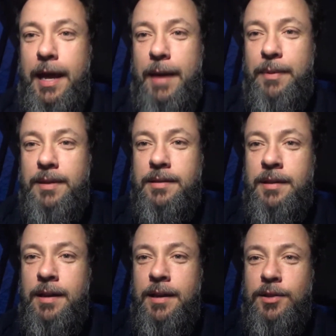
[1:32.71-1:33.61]

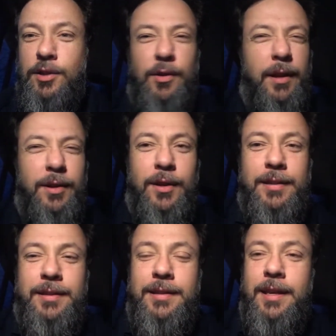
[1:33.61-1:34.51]
happens. Just so you
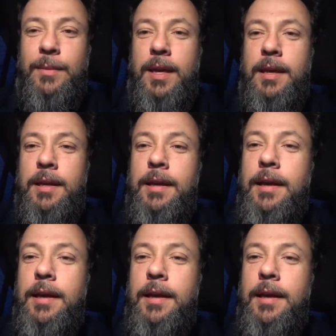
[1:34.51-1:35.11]
can see me.